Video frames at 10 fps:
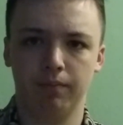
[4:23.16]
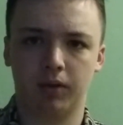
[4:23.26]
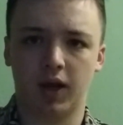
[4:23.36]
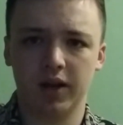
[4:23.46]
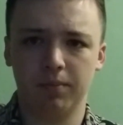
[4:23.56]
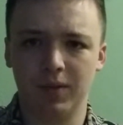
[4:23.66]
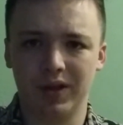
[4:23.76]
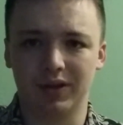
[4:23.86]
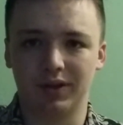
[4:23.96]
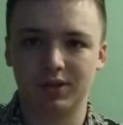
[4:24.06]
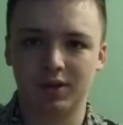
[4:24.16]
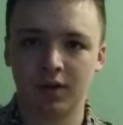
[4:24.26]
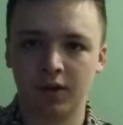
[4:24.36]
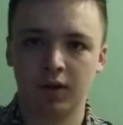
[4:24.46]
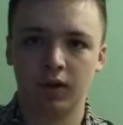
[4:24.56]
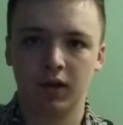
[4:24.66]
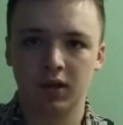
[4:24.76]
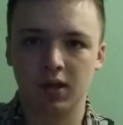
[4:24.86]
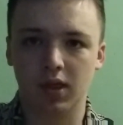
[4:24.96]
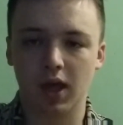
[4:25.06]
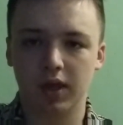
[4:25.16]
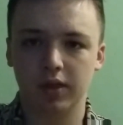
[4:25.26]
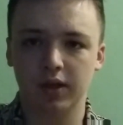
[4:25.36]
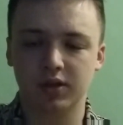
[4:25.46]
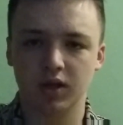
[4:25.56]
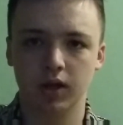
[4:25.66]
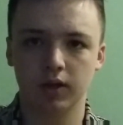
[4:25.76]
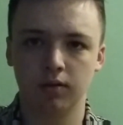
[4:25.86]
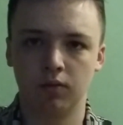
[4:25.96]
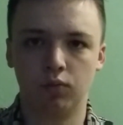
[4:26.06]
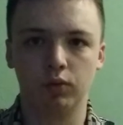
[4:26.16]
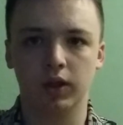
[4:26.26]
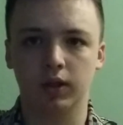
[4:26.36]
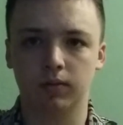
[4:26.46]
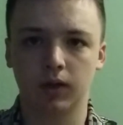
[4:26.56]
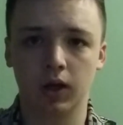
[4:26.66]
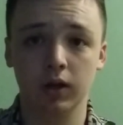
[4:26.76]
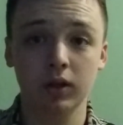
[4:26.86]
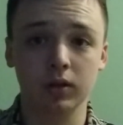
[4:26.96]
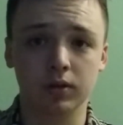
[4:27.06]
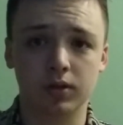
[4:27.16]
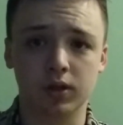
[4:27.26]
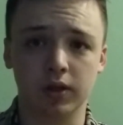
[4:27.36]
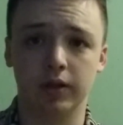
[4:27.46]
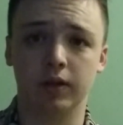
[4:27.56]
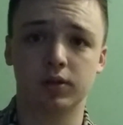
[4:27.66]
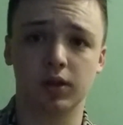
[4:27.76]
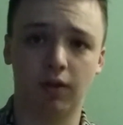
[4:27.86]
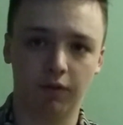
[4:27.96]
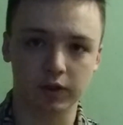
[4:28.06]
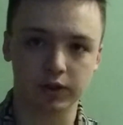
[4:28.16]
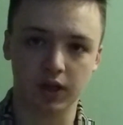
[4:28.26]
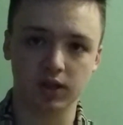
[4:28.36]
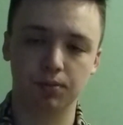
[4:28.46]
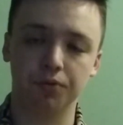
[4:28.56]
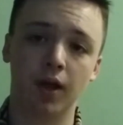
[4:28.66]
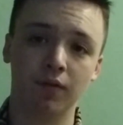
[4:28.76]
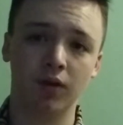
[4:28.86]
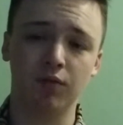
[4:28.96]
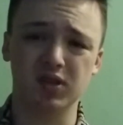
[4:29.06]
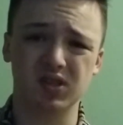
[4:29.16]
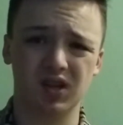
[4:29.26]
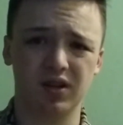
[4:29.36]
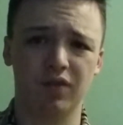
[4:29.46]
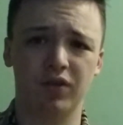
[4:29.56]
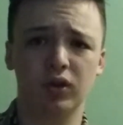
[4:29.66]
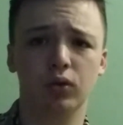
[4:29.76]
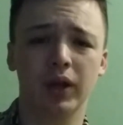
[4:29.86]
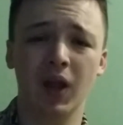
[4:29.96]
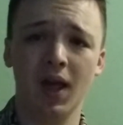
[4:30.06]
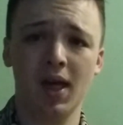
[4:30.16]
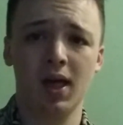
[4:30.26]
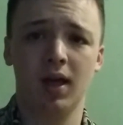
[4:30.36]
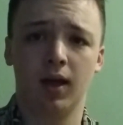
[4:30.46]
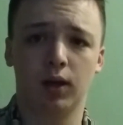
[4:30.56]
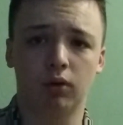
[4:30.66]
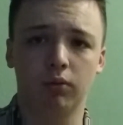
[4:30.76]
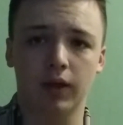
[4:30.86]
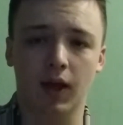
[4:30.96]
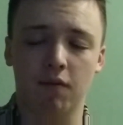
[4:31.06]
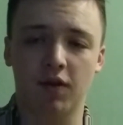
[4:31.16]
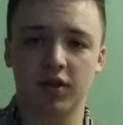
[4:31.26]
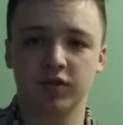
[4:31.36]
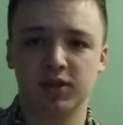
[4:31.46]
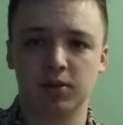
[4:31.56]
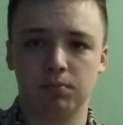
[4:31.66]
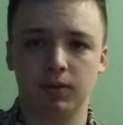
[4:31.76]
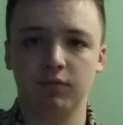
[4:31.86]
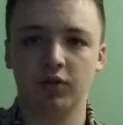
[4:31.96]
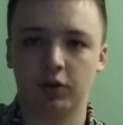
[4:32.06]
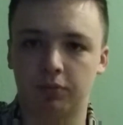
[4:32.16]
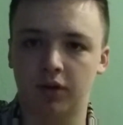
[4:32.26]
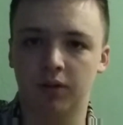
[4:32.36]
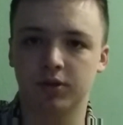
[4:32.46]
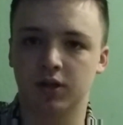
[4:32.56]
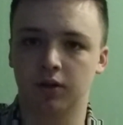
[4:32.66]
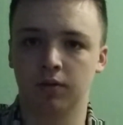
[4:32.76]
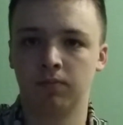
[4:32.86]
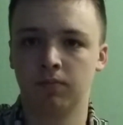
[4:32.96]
kind of mixed. Like he said, we could see significant change, but we haven't invested enough into it, and what we have hasn't been very promising.